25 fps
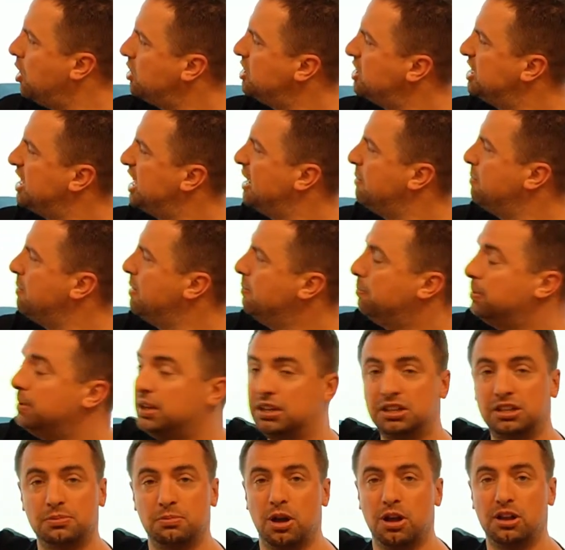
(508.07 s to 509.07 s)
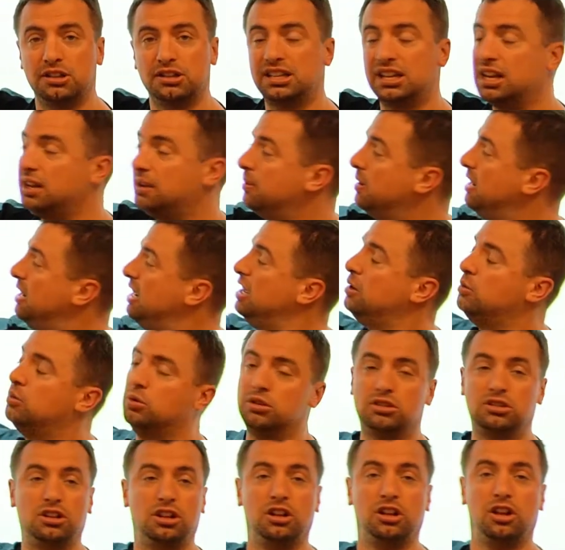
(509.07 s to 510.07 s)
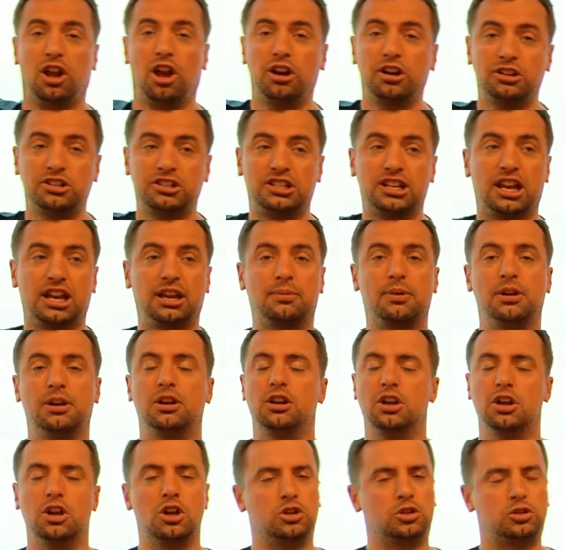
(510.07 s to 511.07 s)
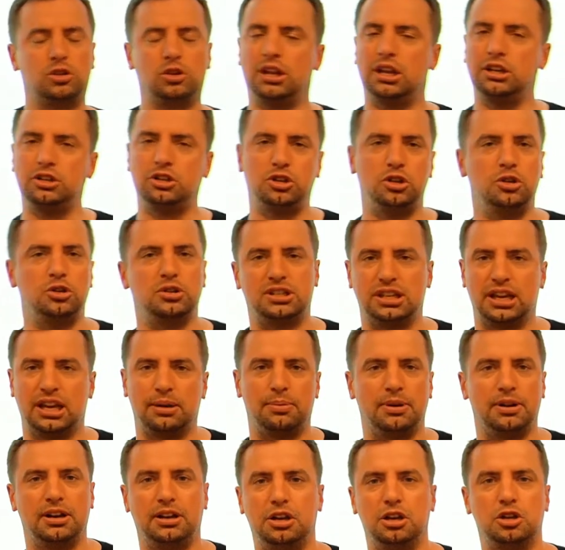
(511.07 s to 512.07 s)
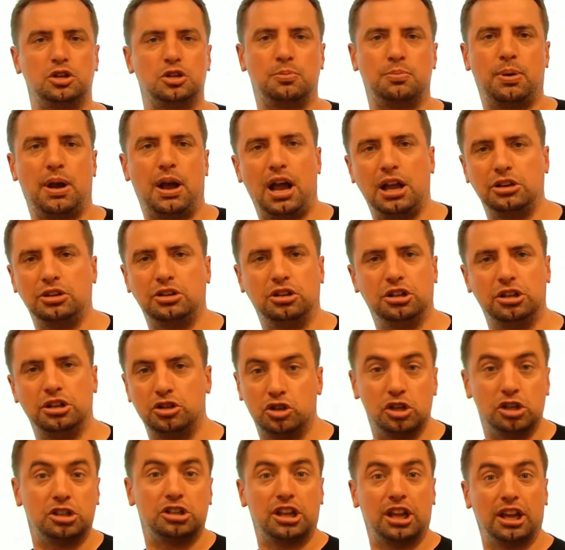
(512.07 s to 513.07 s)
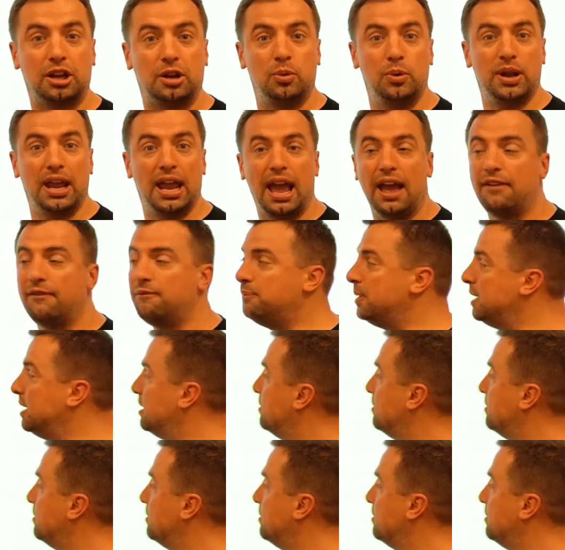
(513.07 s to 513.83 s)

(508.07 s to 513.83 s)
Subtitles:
segment plus small segment equals a large segment. So let's use segment addition postulate just like we have been.